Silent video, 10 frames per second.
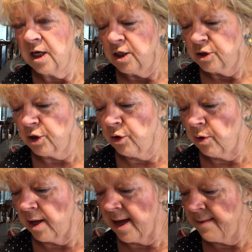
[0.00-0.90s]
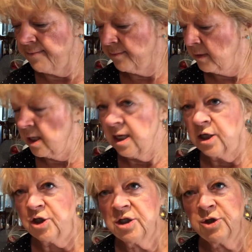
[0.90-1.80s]
So
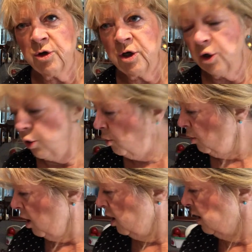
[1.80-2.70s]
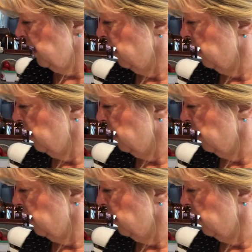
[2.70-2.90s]
just so you know,